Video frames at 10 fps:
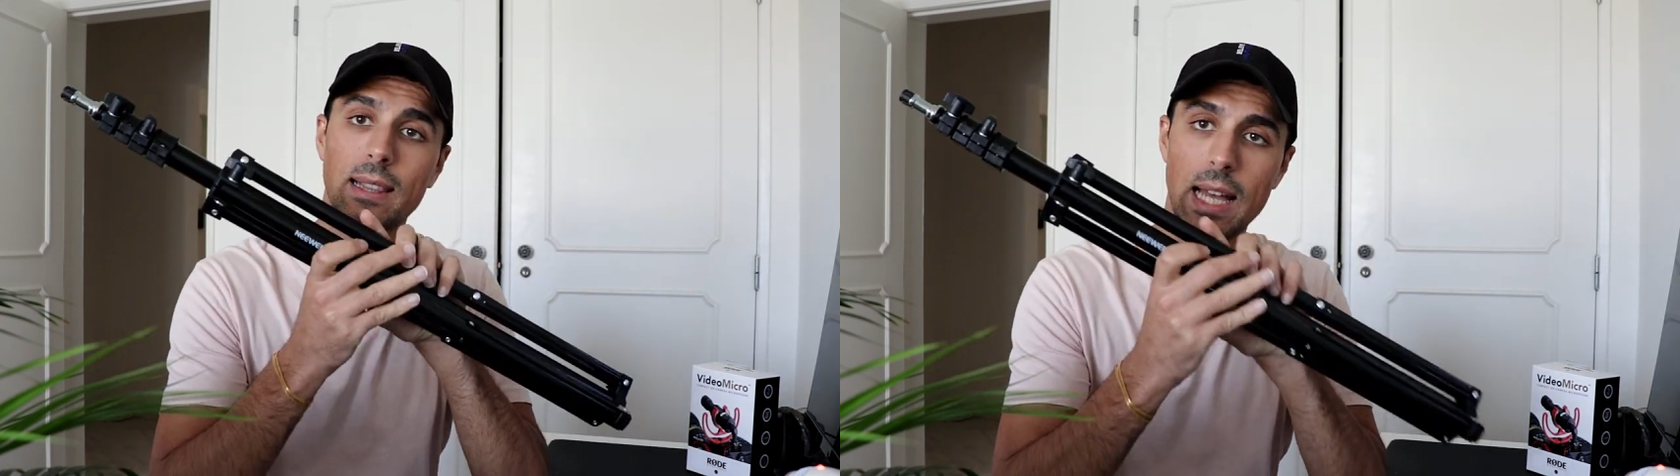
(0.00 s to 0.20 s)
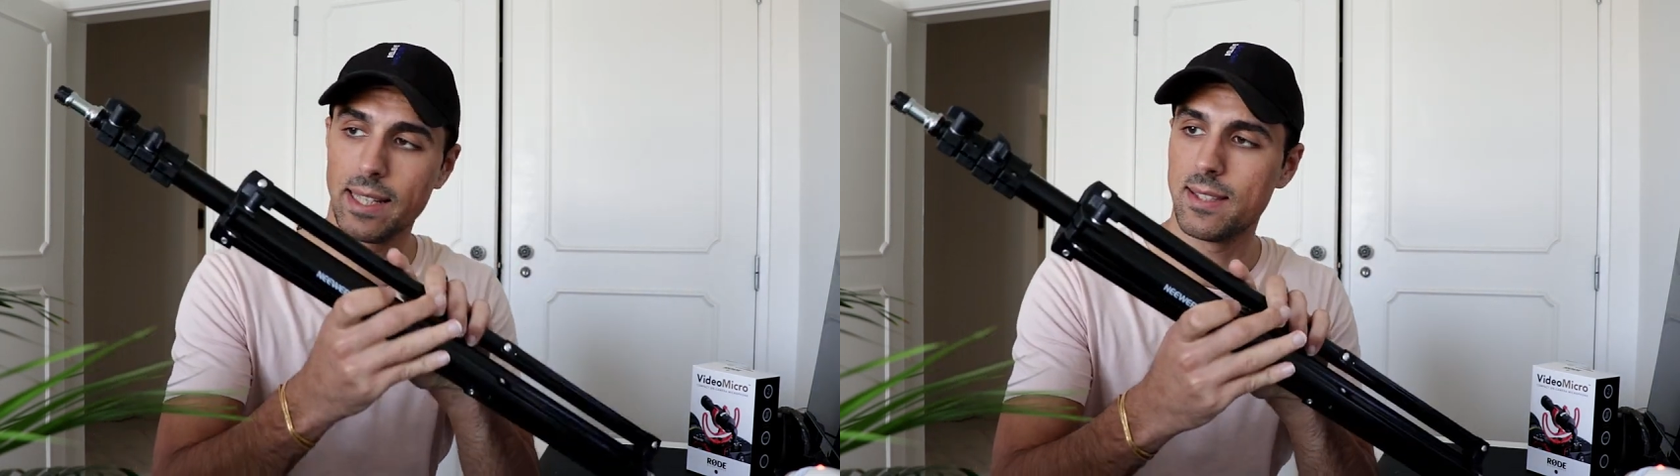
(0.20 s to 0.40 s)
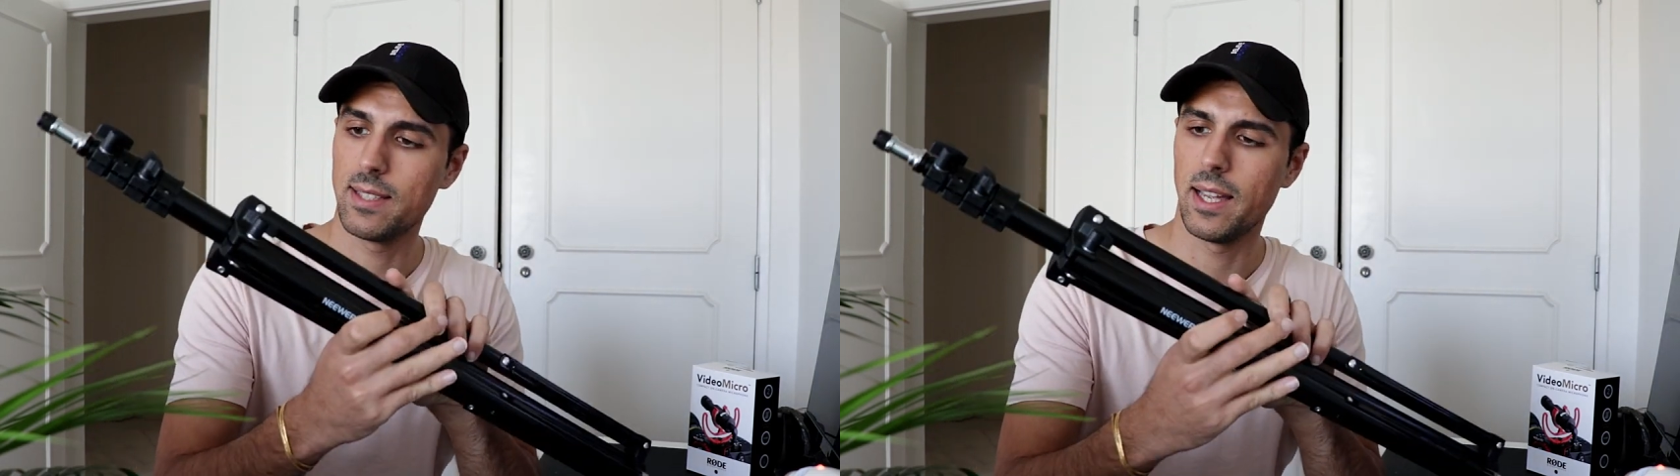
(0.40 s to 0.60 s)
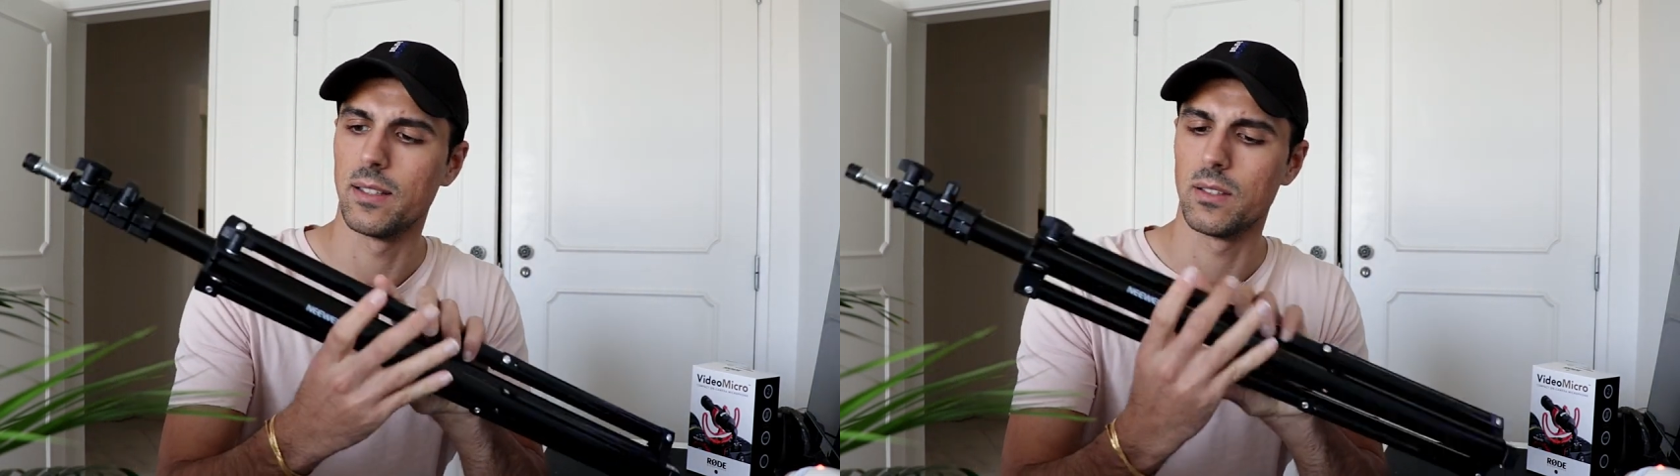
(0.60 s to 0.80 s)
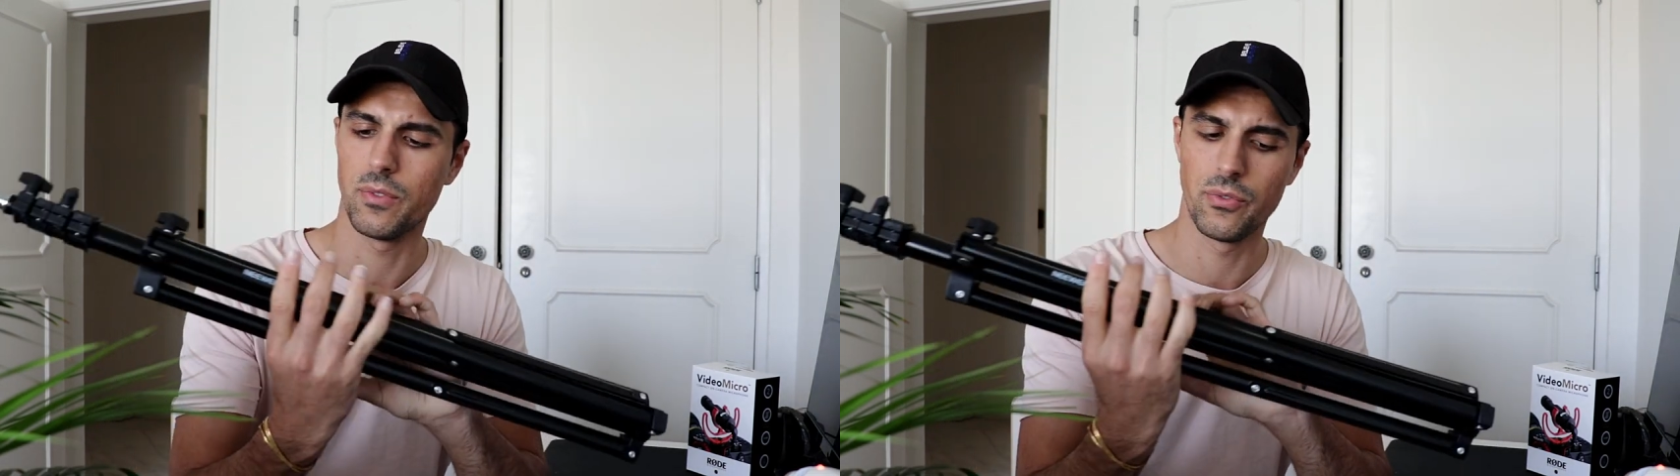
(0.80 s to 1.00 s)
light
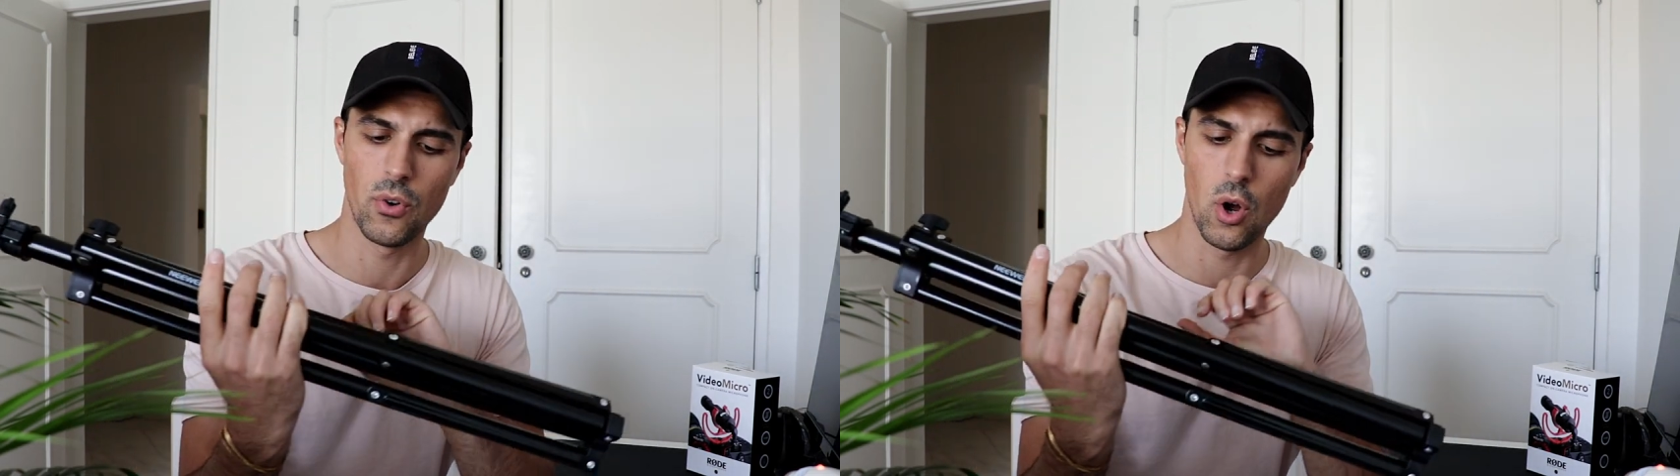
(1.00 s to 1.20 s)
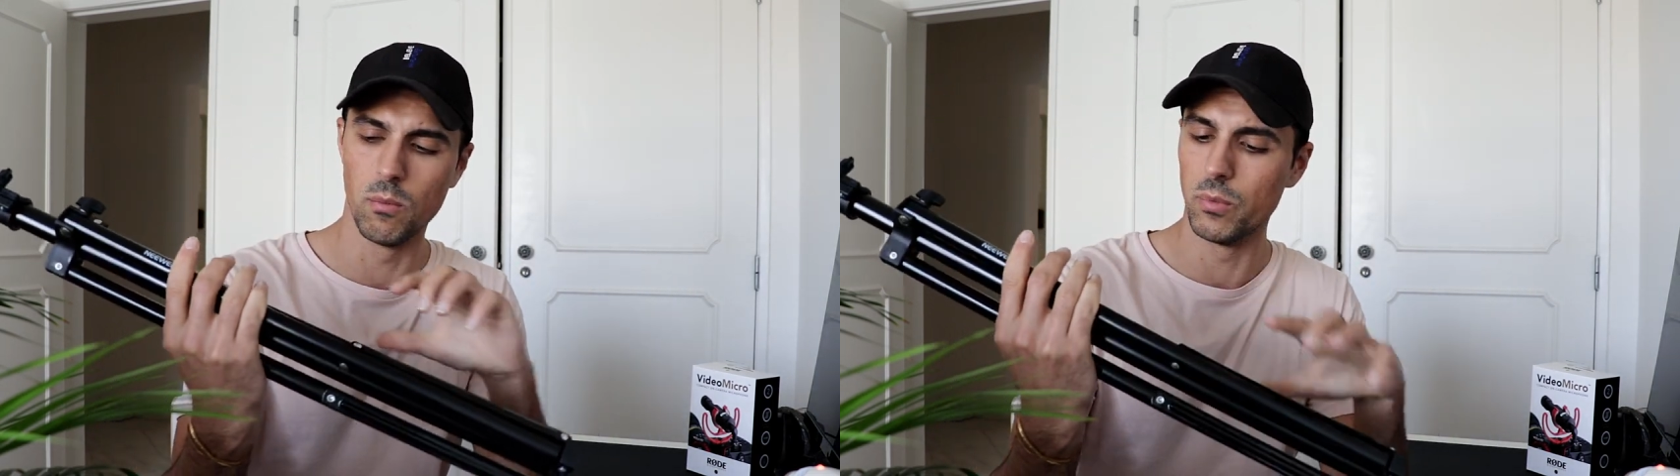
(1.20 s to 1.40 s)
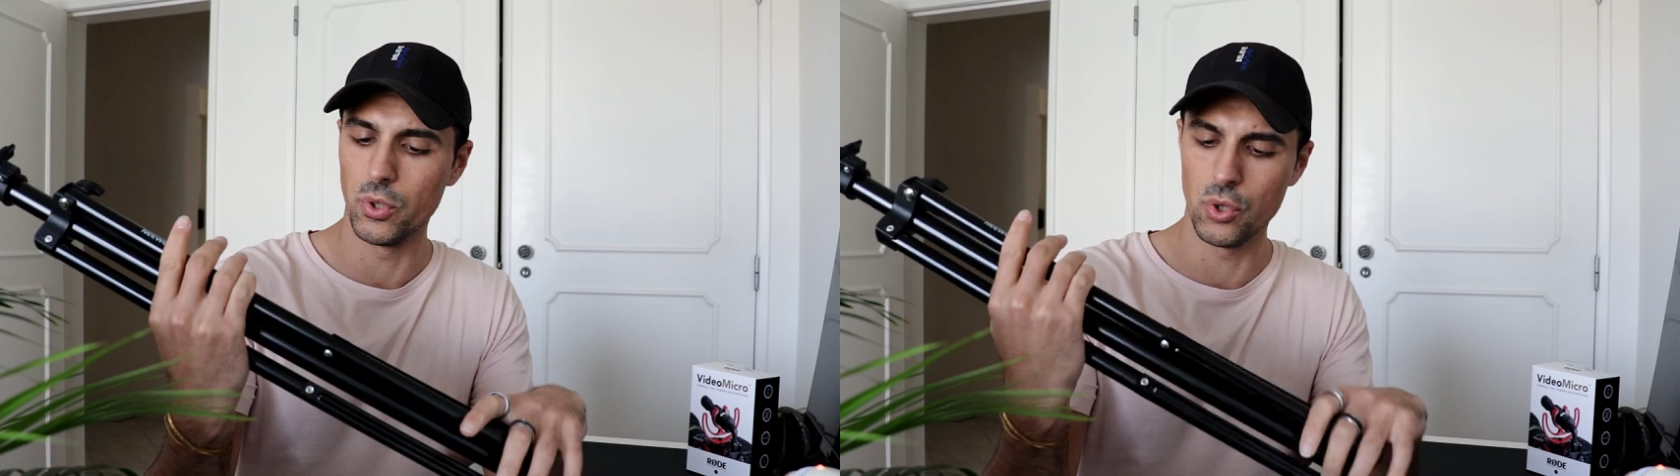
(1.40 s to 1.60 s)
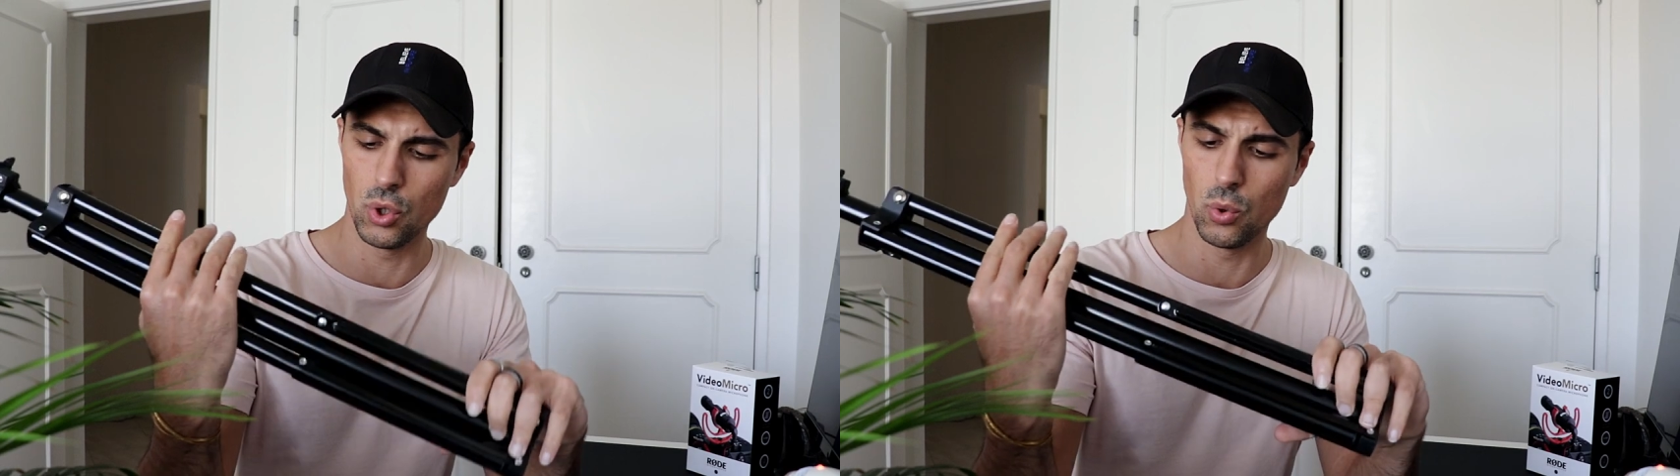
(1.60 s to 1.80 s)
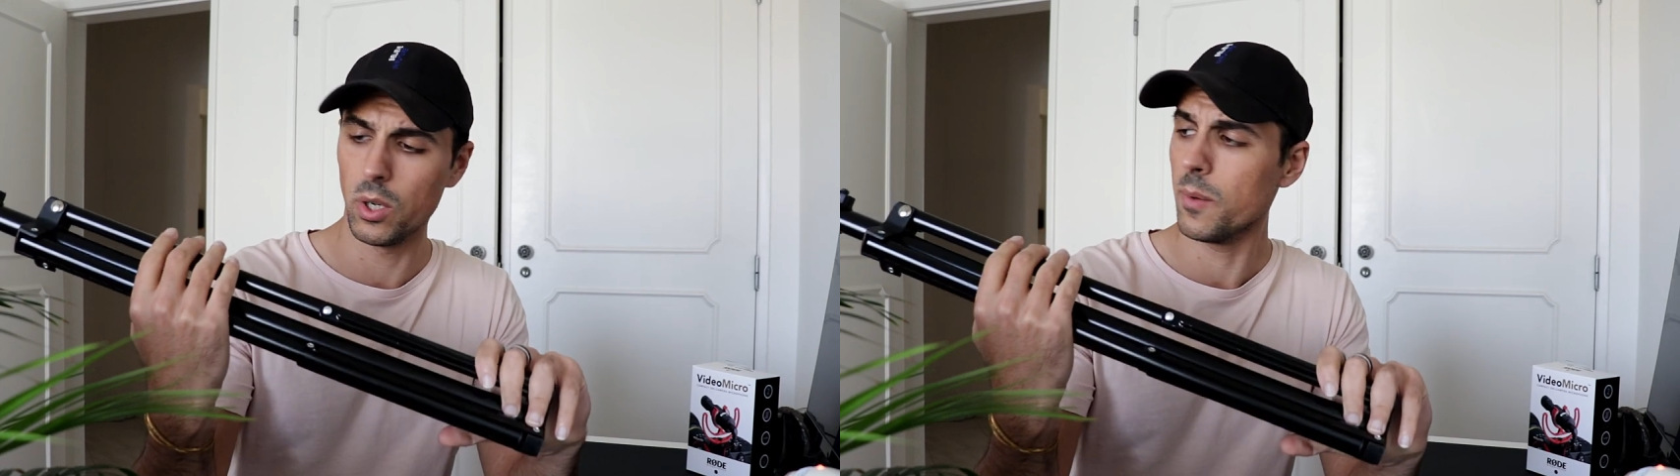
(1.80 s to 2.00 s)
stand from
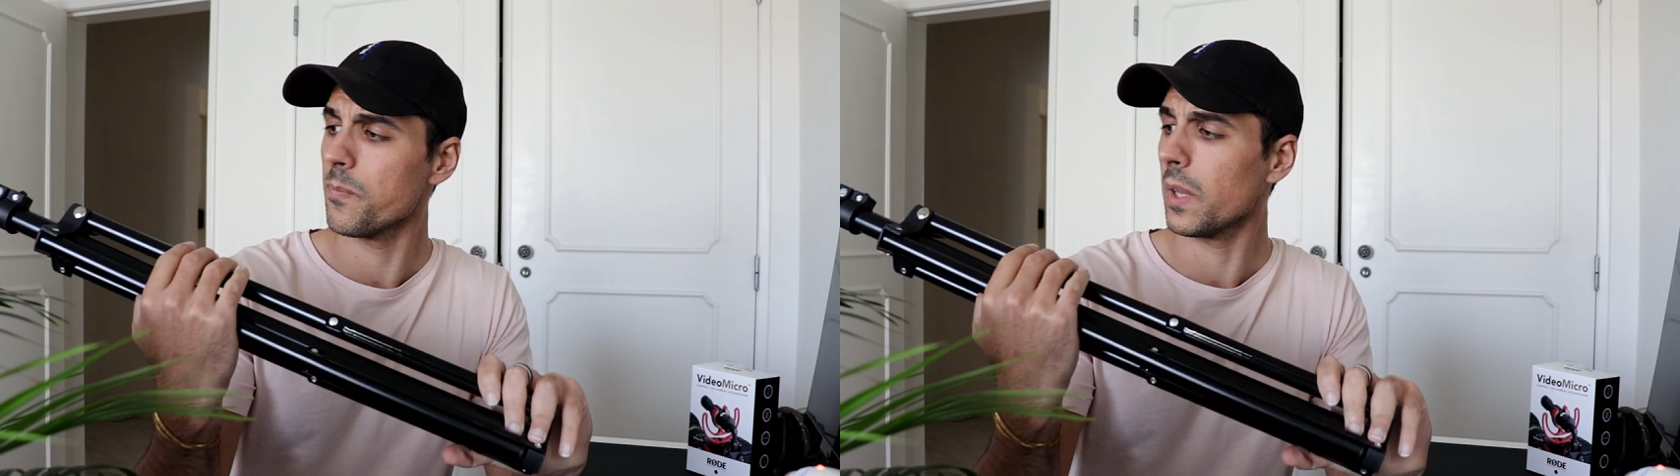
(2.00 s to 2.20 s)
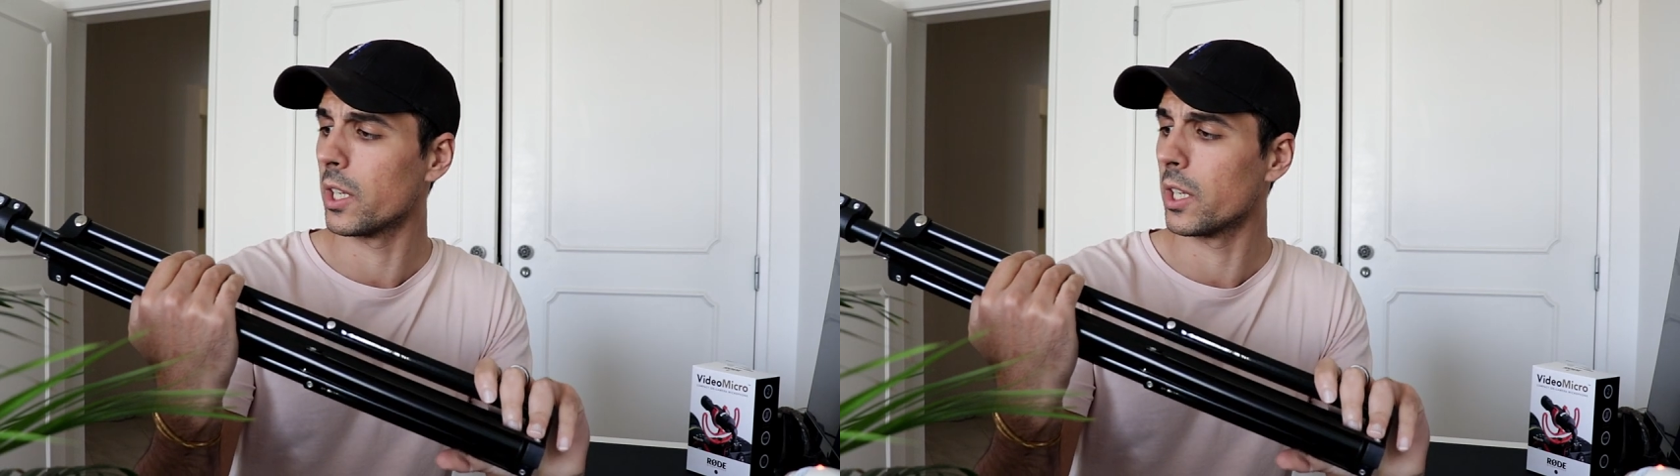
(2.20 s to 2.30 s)
Newer.